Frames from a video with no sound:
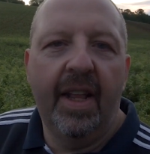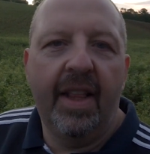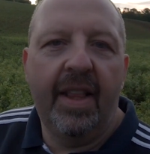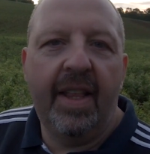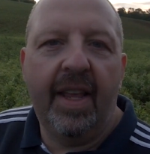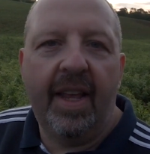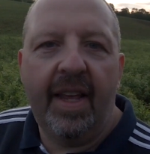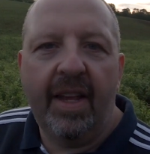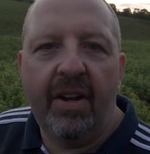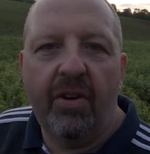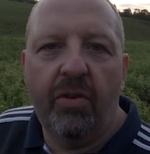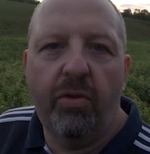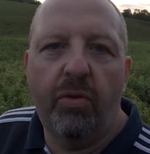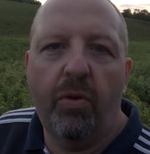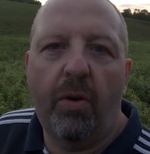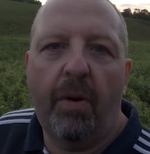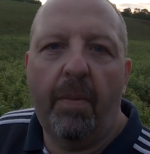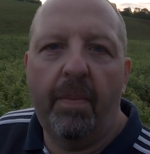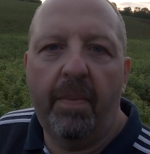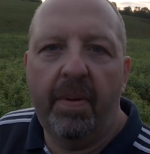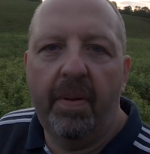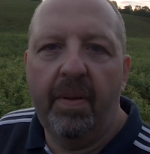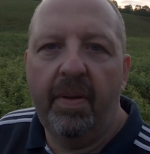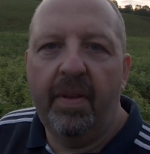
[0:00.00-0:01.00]
The
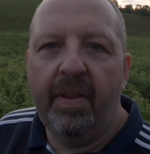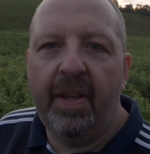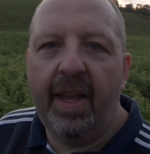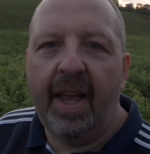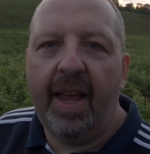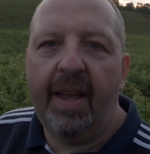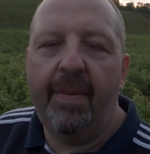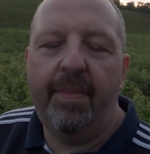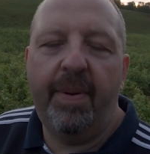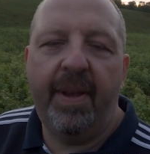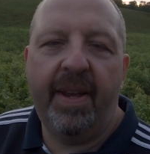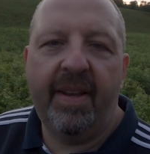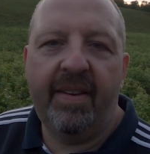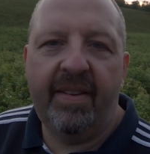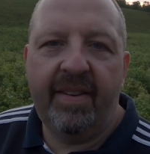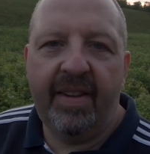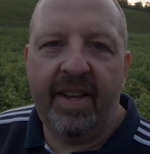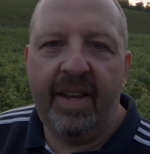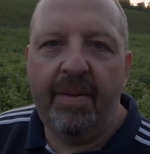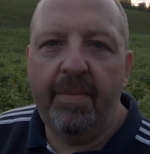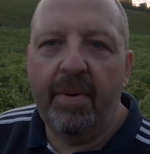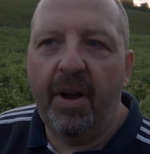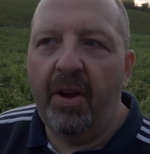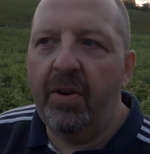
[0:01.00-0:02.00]
crop, the
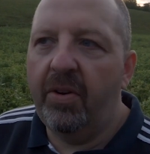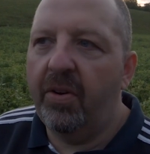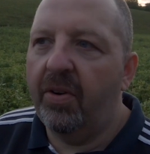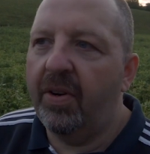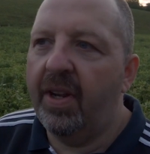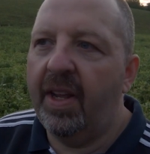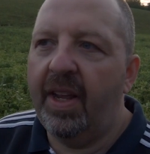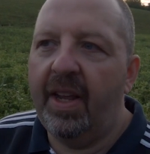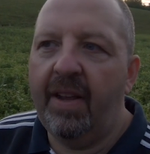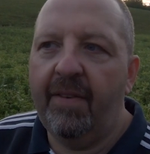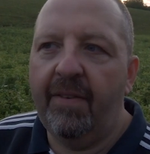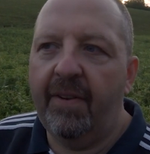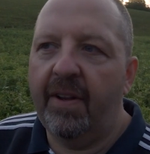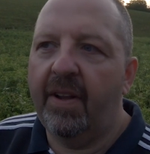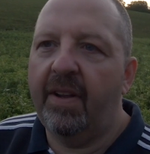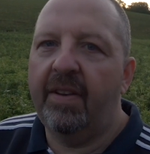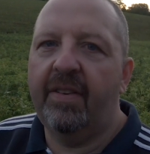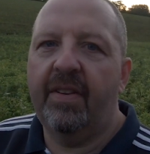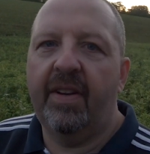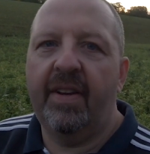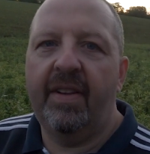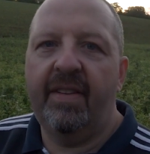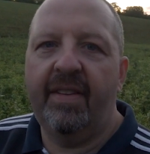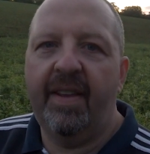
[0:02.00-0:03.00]
APS-C mode on it, even though
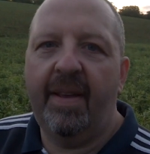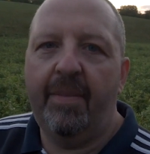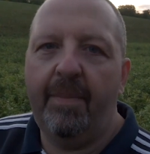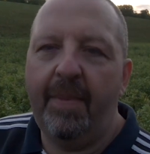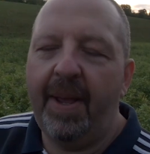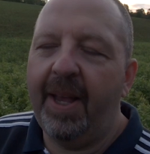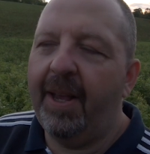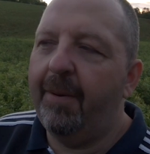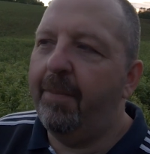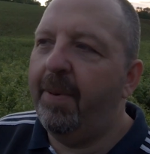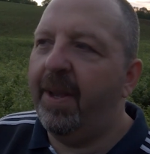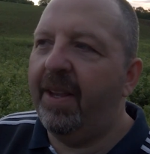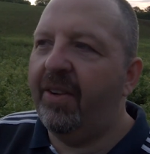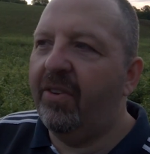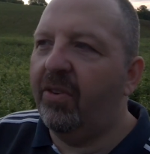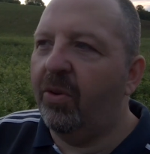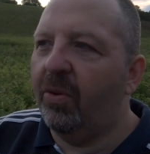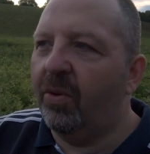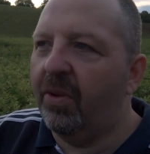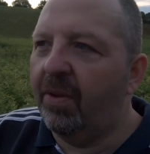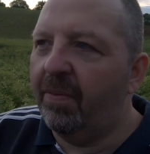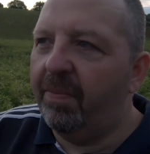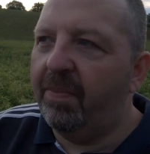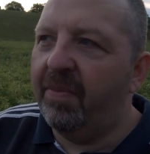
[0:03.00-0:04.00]
it's only 10
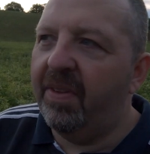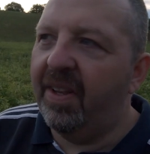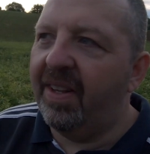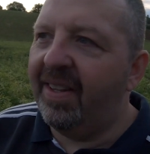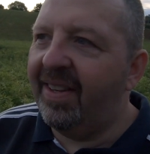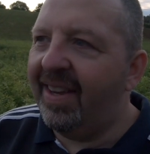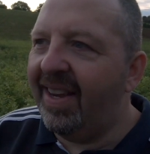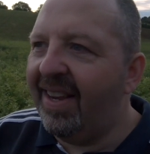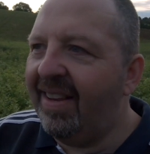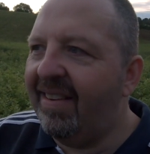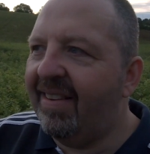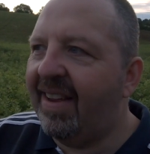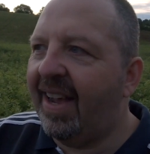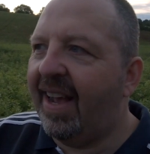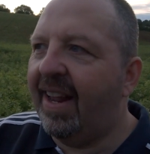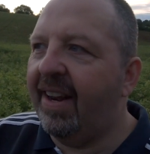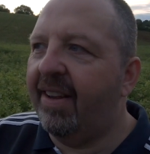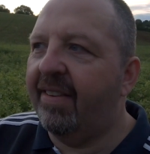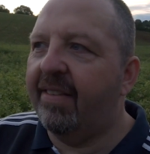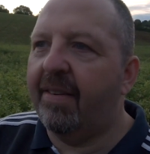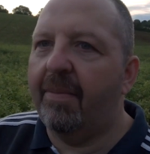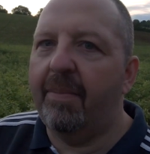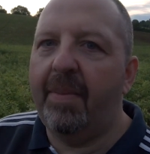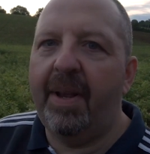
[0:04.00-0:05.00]
megapixel, the detail,
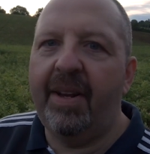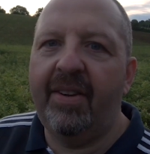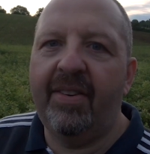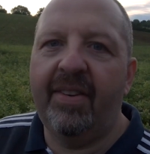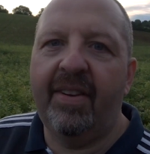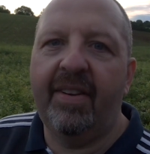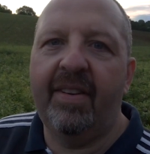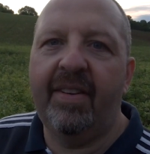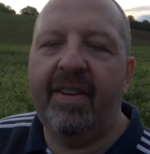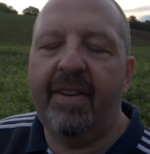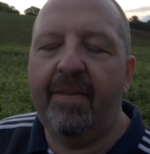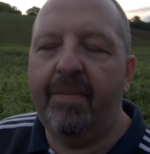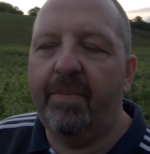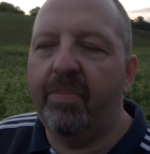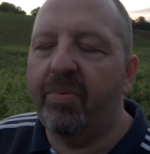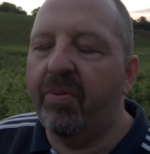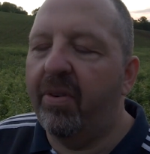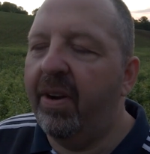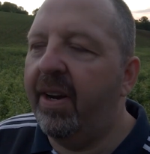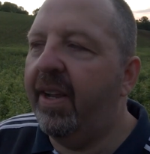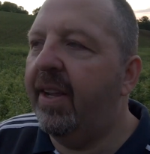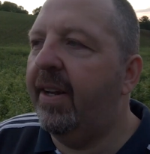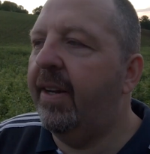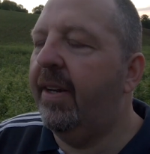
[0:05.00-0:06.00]
as I mentioned, is
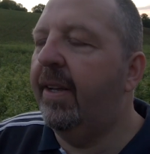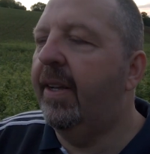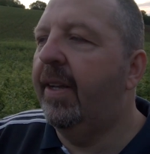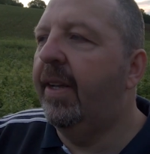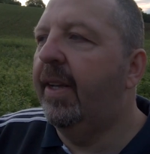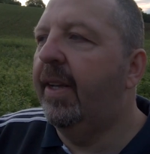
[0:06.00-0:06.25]
brilliant.